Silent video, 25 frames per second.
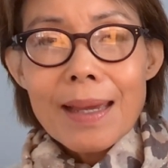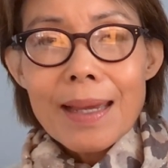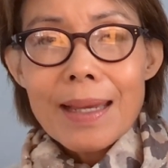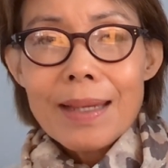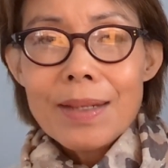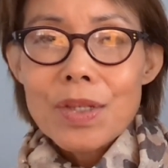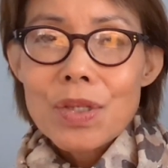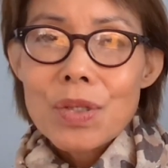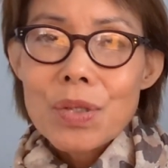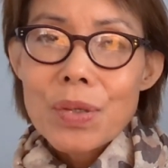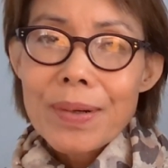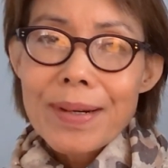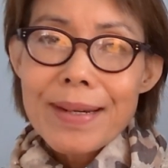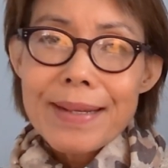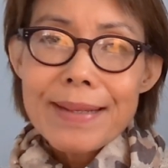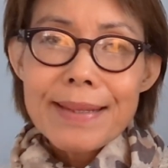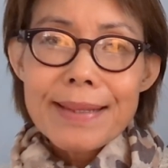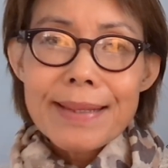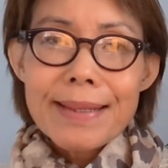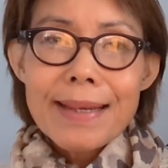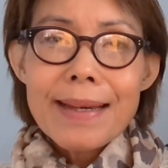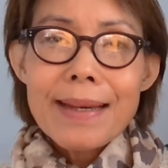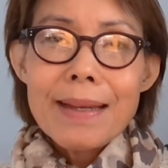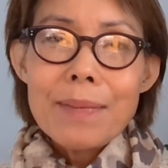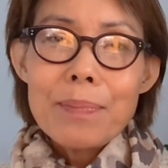
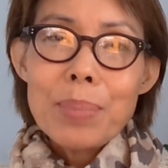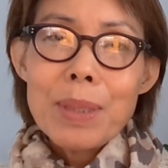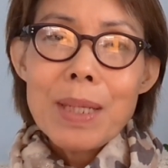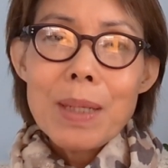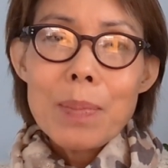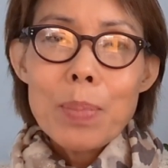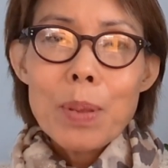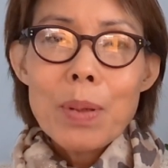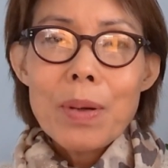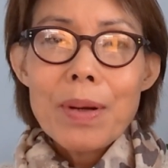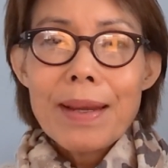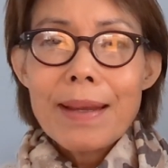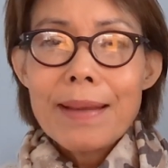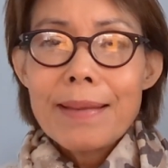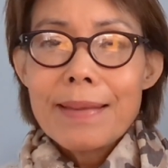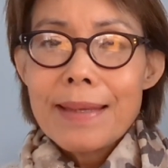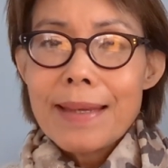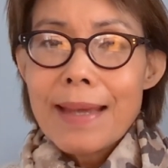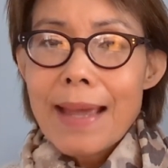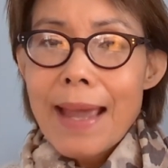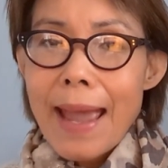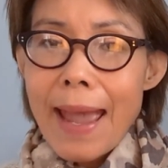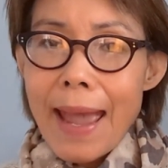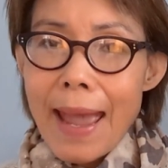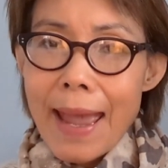Historians said people in
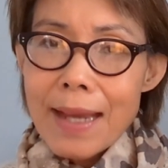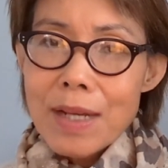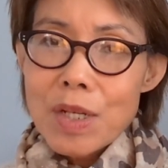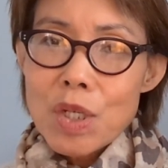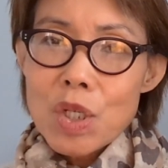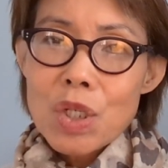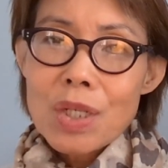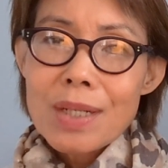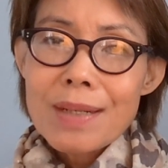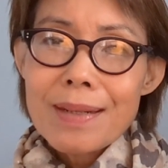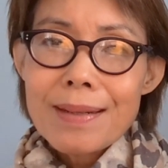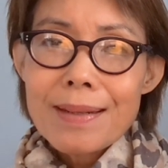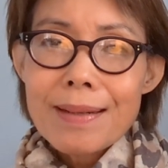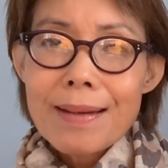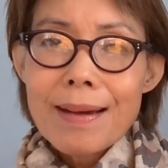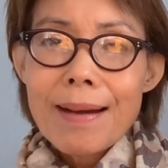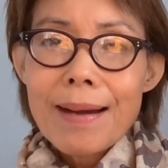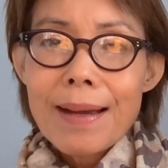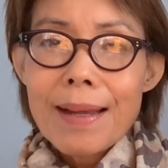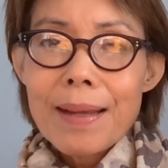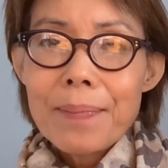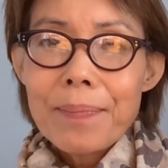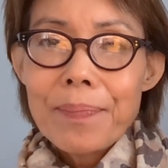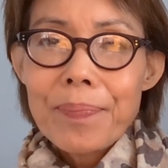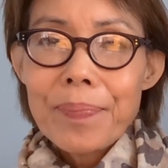the ancient
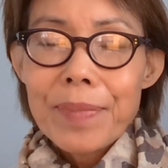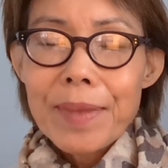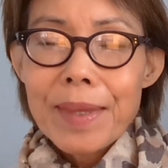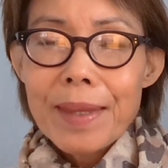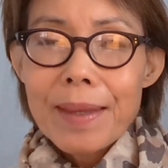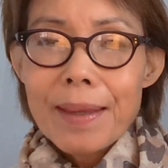time